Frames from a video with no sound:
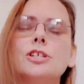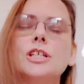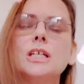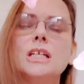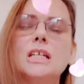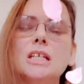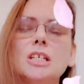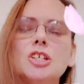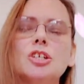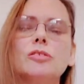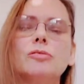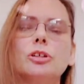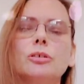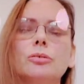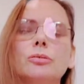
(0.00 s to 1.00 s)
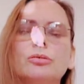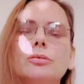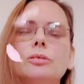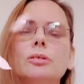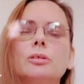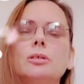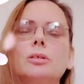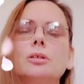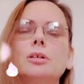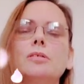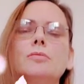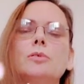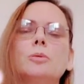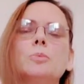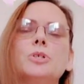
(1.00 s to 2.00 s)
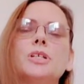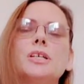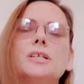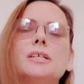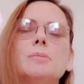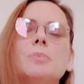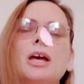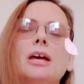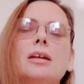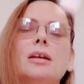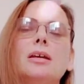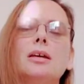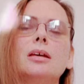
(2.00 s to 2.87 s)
each of you for participating